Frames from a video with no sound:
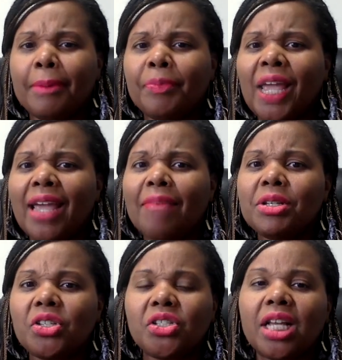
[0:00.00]
Hey,
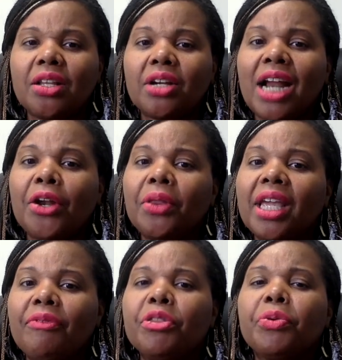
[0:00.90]
Mr. Seller, I know they
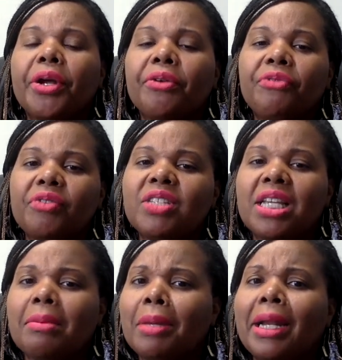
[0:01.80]
gave you
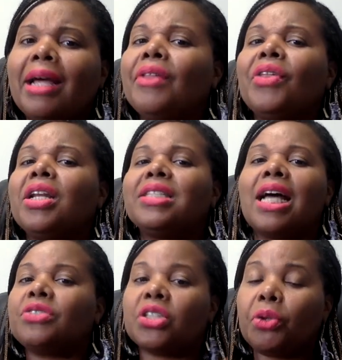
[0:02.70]
$315,000, but I think this
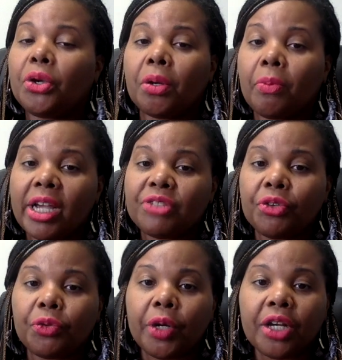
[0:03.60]
house is only going to appraise for
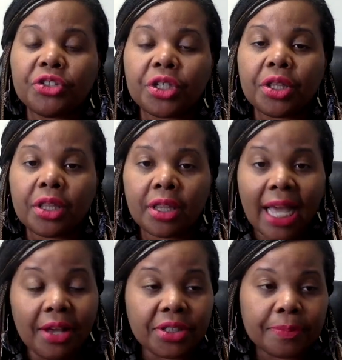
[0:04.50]

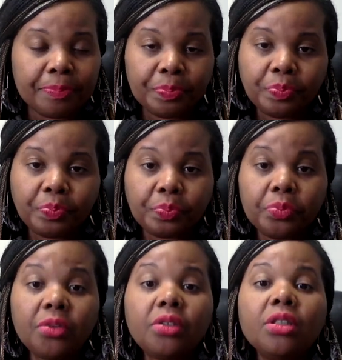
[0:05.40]
$300,000.
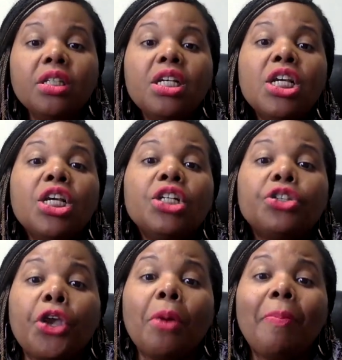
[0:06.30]

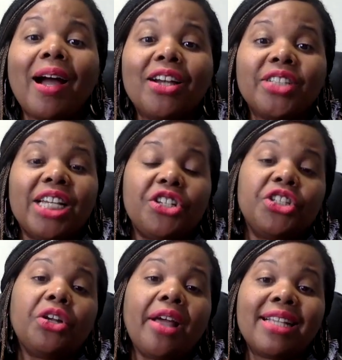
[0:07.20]
So your buyer's agent is
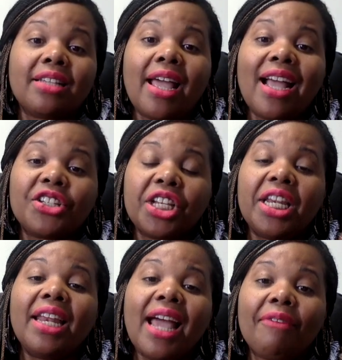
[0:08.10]
going to actually
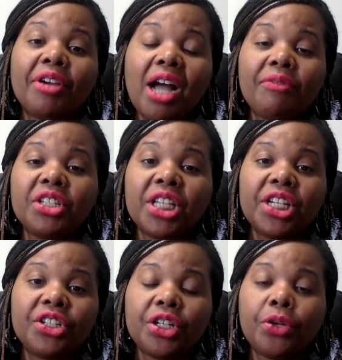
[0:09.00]
need to have a
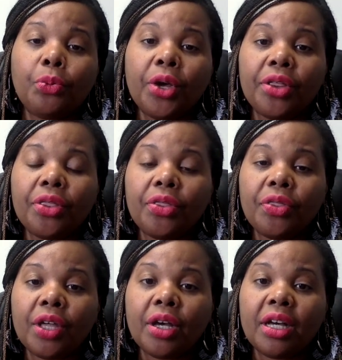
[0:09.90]
conversation with
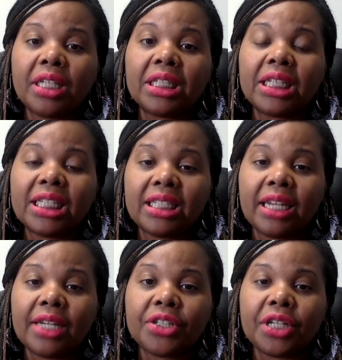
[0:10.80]
the listing
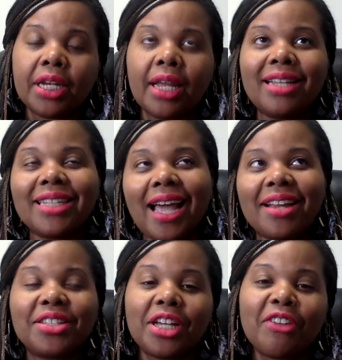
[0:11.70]
agent. And it's kind
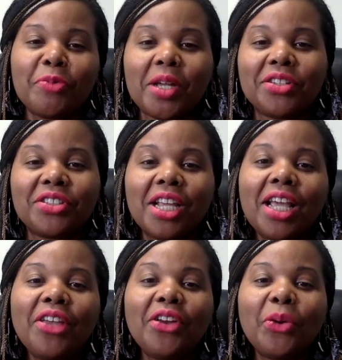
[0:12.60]
of tough because
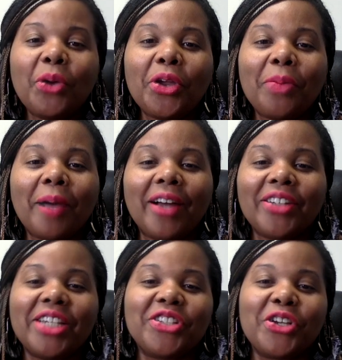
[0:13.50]
you don't want your buyer's
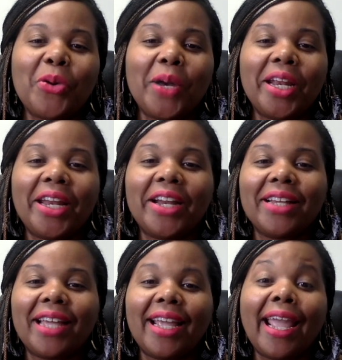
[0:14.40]
agent going in there
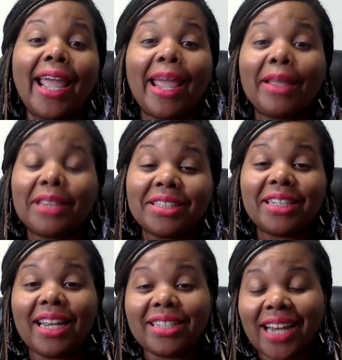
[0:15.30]
like, hey, listing
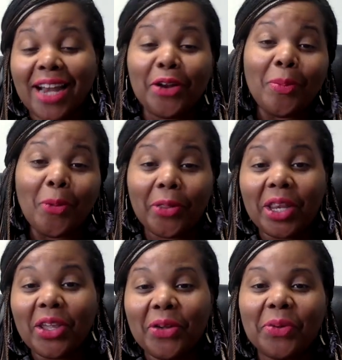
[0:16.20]
agent, I know more than
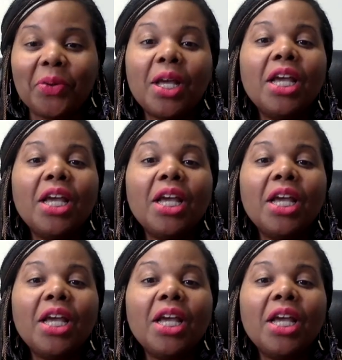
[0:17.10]
you.